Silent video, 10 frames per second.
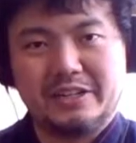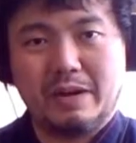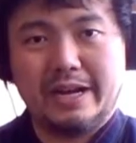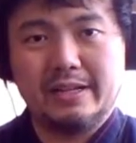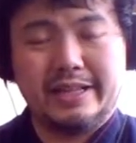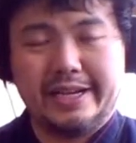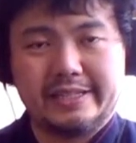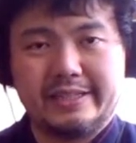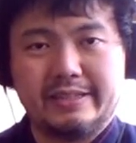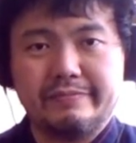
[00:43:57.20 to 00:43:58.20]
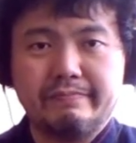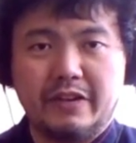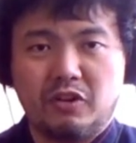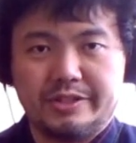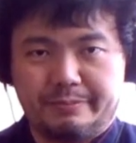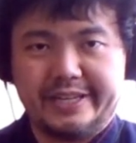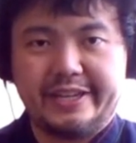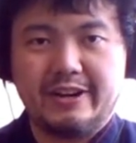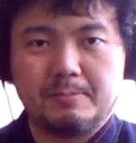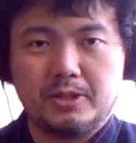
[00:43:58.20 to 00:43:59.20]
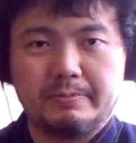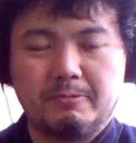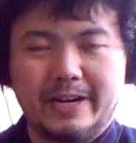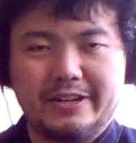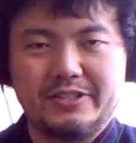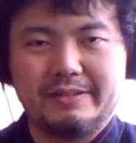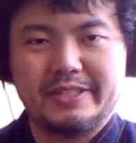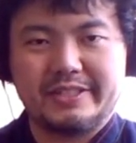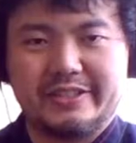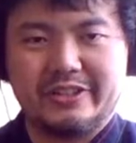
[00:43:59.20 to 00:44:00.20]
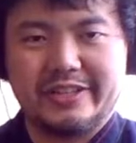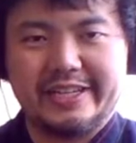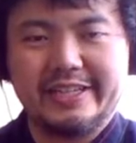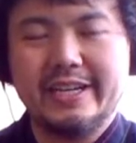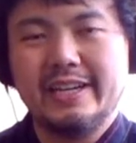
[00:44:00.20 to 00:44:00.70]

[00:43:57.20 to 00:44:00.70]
out of course, PreCure has multiple writers, so I'm concerned like